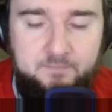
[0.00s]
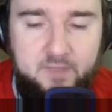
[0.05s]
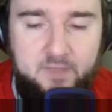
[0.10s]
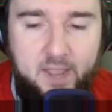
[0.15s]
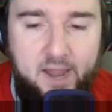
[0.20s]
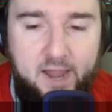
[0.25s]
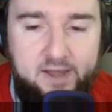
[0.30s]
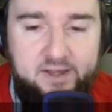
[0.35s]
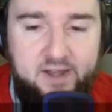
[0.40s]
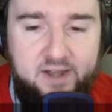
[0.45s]

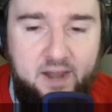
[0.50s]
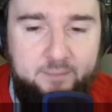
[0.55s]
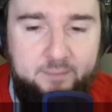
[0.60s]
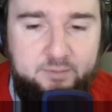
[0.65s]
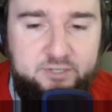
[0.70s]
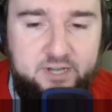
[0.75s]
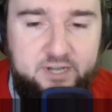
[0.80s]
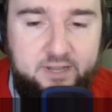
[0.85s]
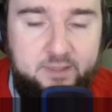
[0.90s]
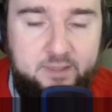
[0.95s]

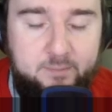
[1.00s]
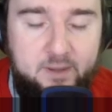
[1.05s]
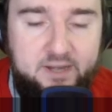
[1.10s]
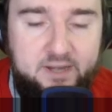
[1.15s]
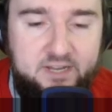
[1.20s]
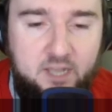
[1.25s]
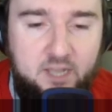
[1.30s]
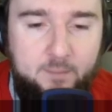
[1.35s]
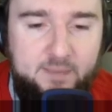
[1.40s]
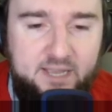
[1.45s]
89% of the money
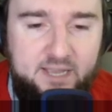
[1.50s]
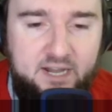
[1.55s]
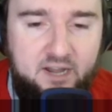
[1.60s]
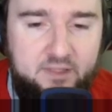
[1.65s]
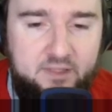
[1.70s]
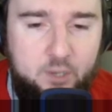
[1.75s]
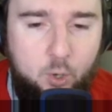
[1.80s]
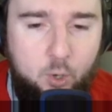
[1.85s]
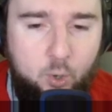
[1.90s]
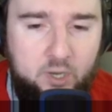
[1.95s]
coming in on
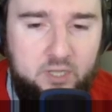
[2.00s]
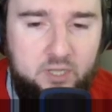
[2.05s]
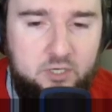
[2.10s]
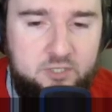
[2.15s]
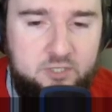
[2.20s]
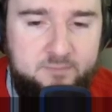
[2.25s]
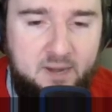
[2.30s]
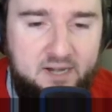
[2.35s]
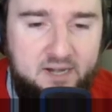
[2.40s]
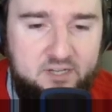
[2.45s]
the
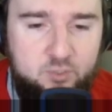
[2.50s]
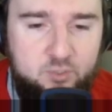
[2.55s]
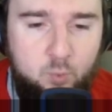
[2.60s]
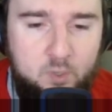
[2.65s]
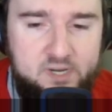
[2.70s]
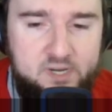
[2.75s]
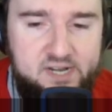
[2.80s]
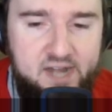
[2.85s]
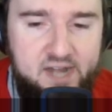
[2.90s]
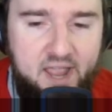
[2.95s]
Oilers minus
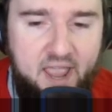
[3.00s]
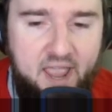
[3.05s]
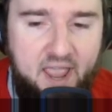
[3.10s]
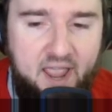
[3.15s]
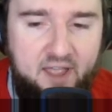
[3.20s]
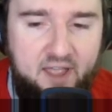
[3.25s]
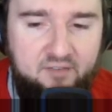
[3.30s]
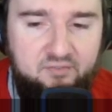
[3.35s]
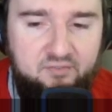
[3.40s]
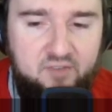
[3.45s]
one and a
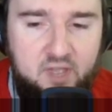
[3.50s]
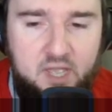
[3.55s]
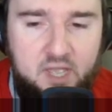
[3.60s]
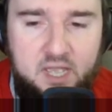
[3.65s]
half,